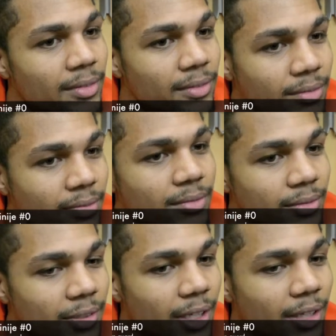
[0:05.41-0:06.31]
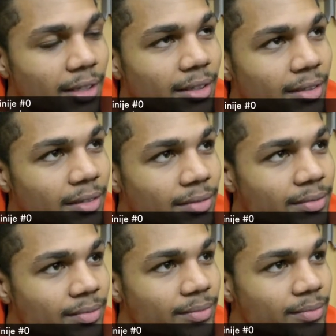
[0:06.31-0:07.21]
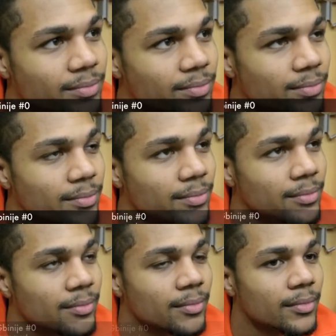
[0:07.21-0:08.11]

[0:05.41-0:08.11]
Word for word: ups and stuff. But yeah. does that change your uh, pre-game kind